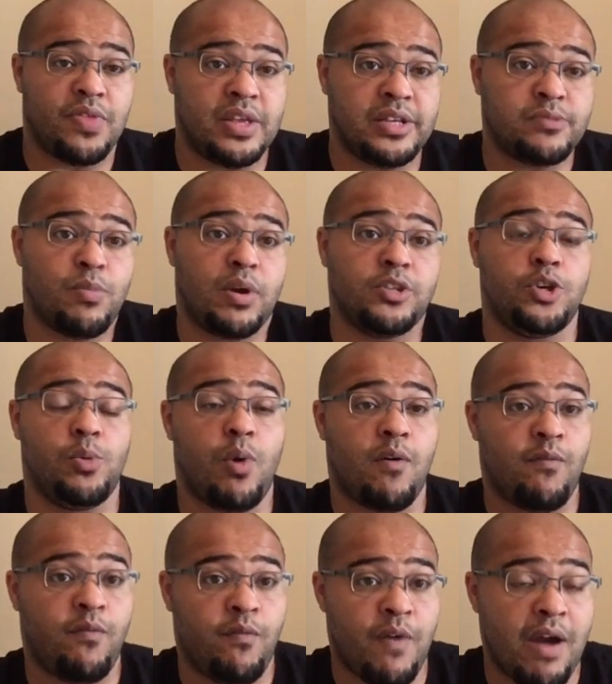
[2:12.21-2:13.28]
This much you are
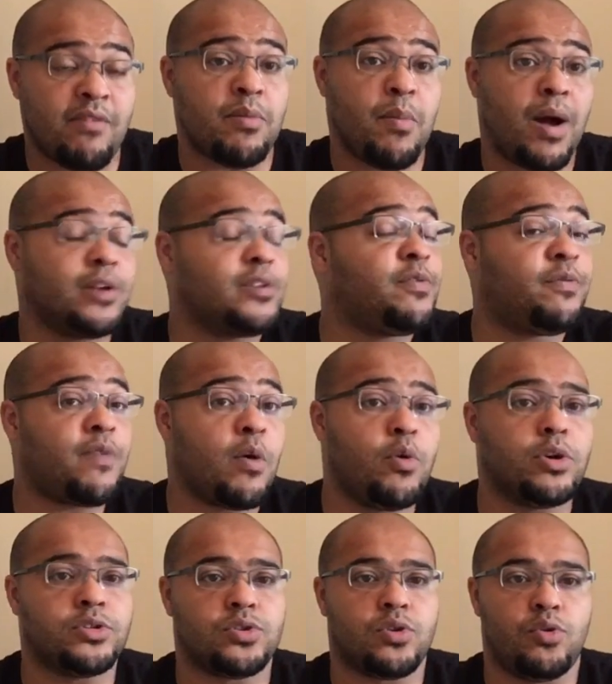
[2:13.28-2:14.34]
very much
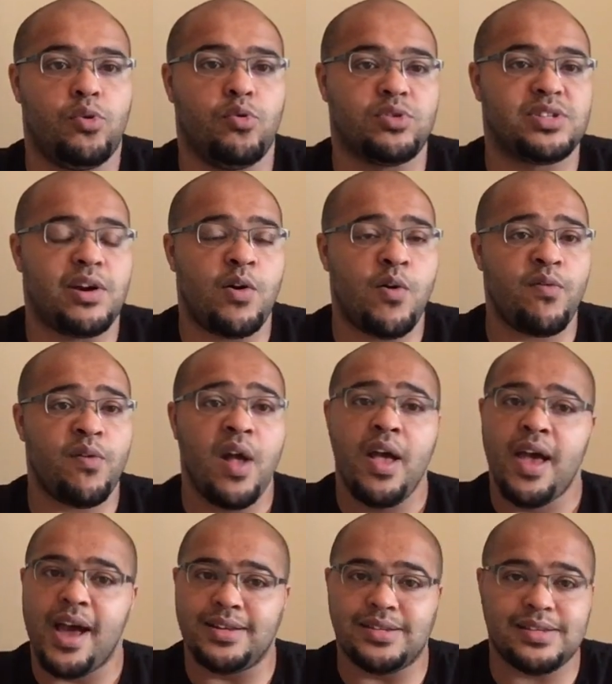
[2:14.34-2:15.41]
focused on
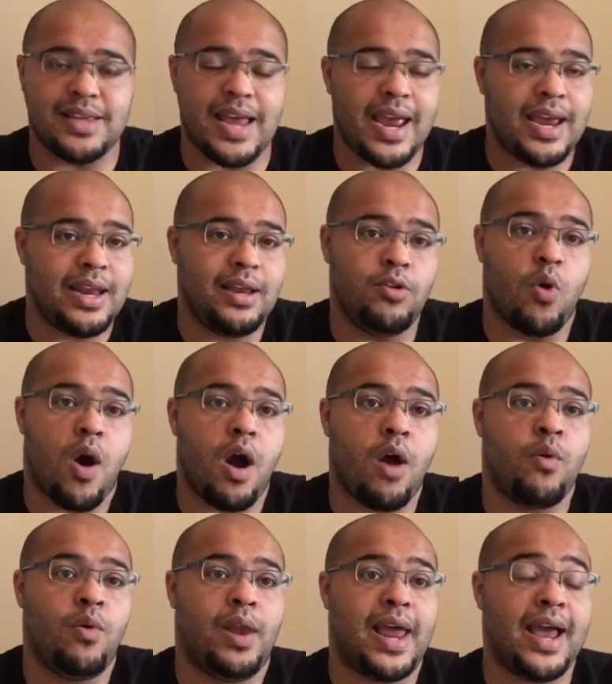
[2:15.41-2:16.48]
yourself and staying in your
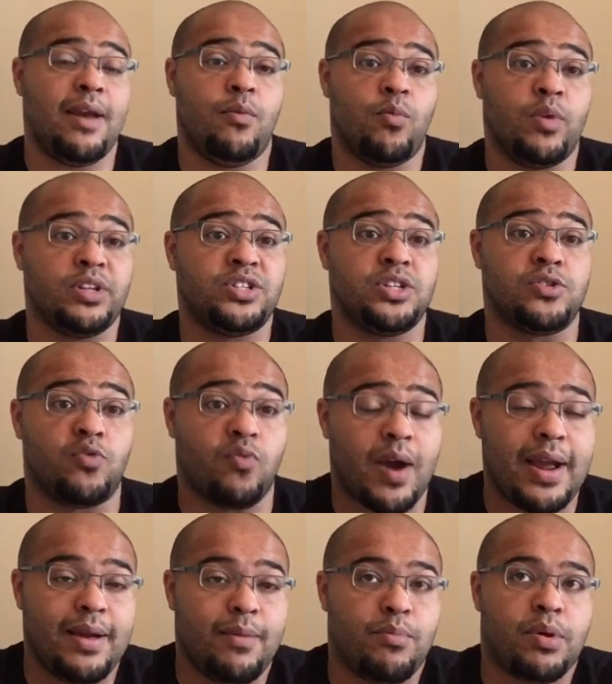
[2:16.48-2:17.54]
own lane, which is
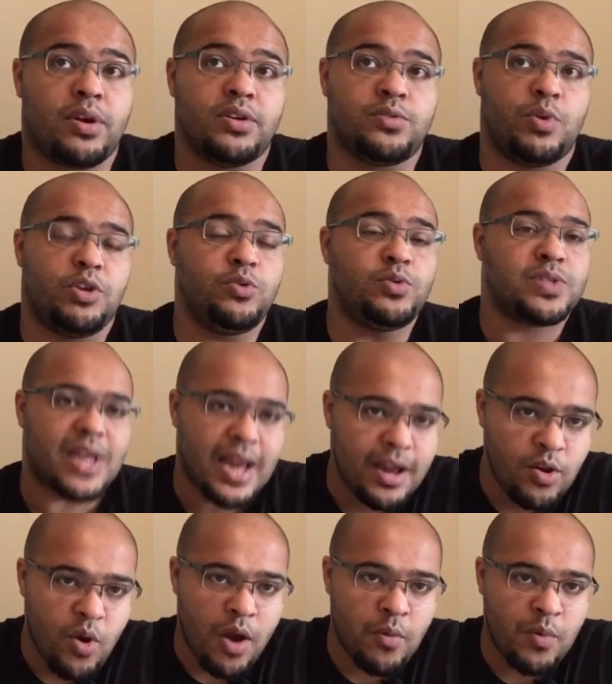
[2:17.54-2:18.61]
great because when you stay
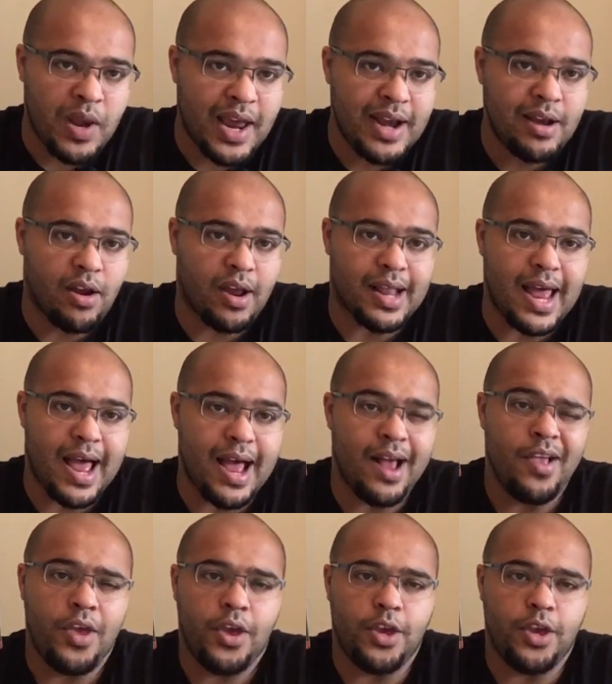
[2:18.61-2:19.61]
in your own lane like that,